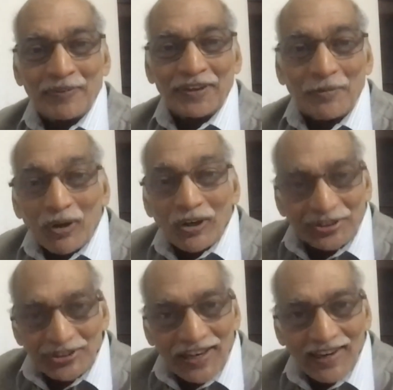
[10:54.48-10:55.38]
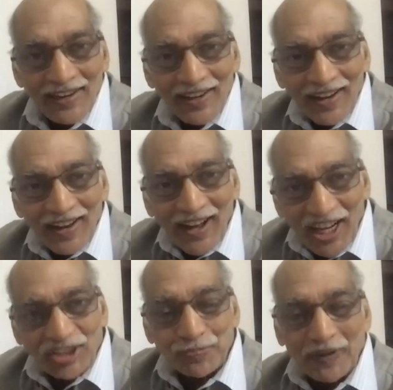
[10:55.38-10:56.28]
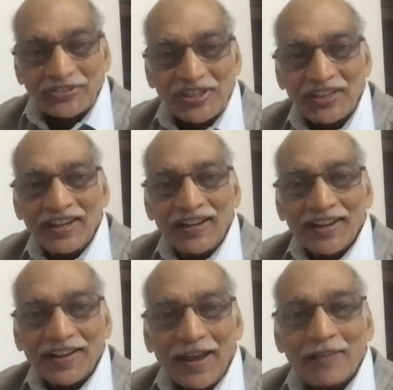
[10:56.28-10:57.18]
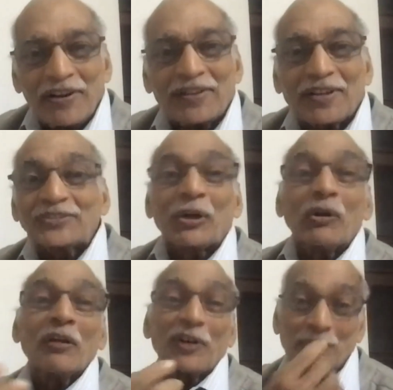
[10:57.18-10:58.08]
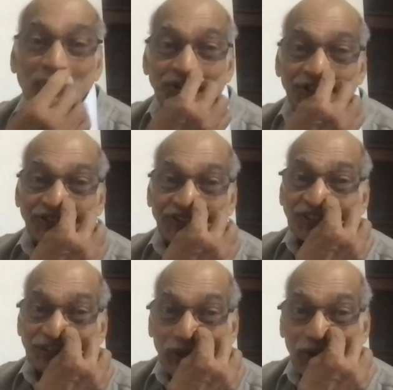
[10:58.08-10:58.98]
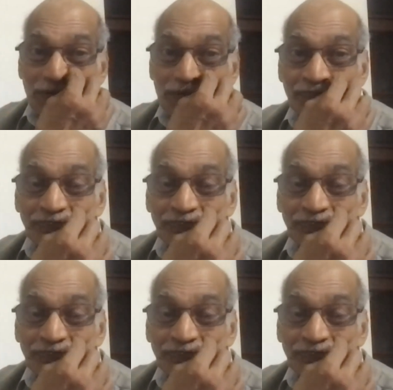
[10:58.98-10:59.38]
Emotional aspects. Can we control our emotions and so on?